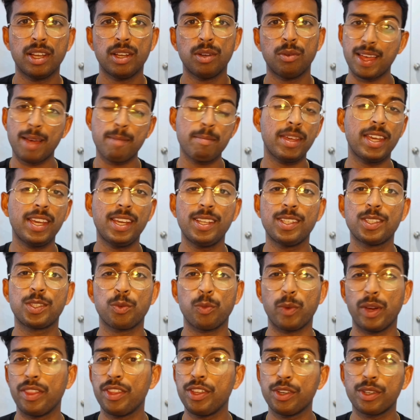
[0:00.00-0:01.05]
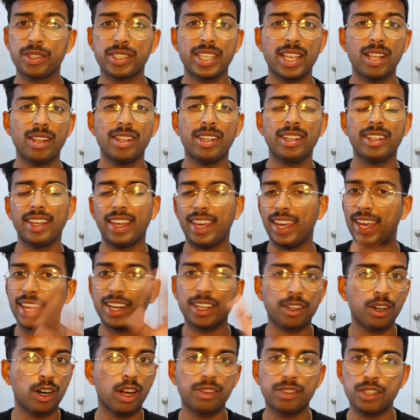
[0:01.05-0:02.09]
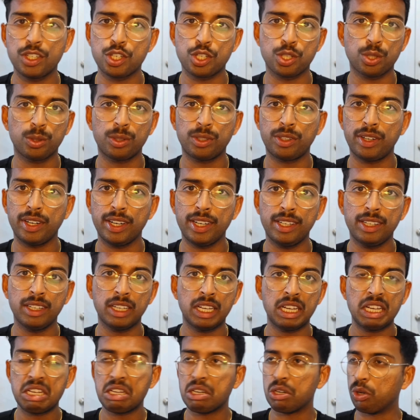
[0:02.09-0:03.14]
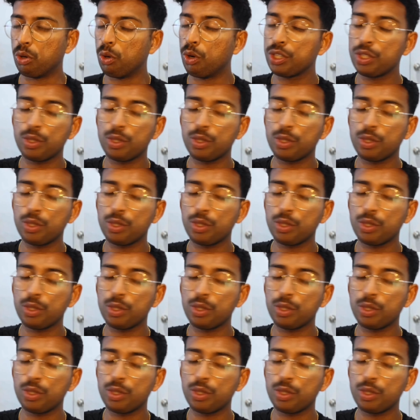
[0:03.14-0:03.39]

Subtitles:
That means whether you're selling handcrafted jewelry, or